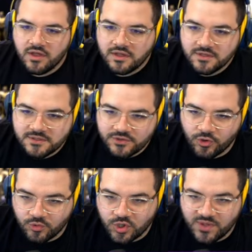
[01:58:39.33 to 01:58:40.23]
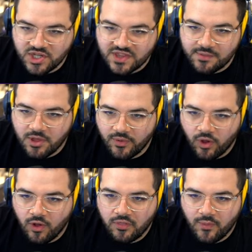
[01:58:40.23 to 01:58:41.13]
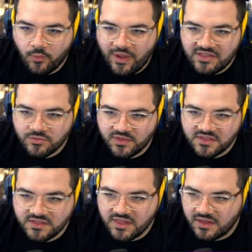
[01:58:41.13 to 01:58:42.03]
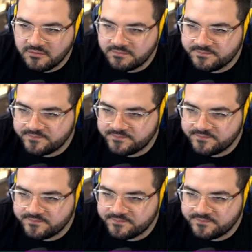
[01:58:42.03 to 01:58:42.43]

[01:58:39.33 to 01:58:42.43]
the tree. Dude, should we just keep going all the way west where this is done?